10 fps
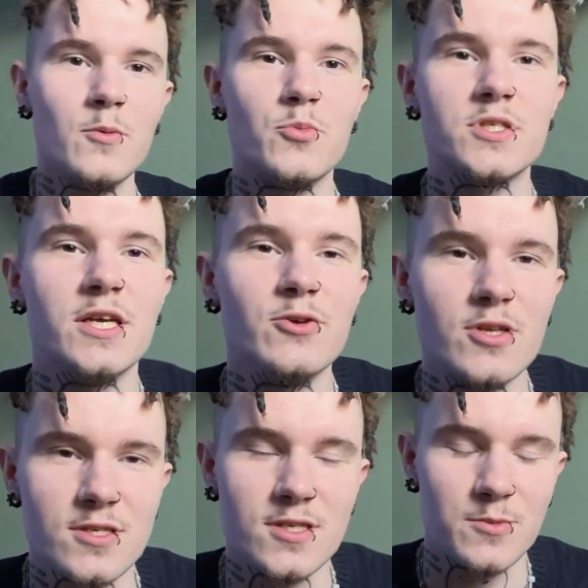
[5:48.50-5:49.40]
Pretend you
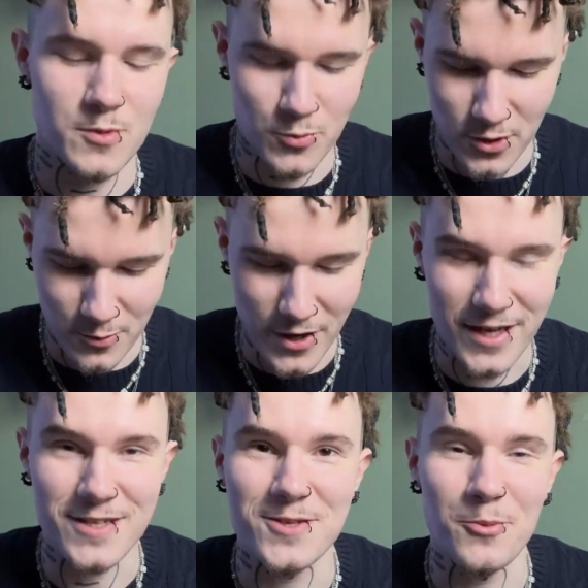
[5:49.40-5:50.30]
didn't see me put it
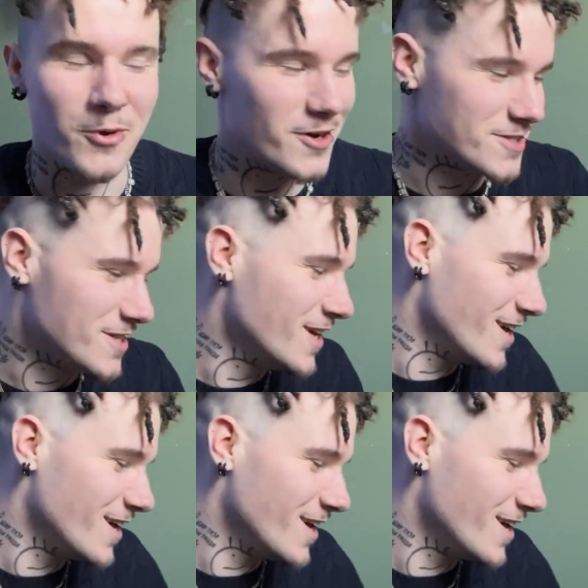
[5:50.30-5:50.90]
back into the box.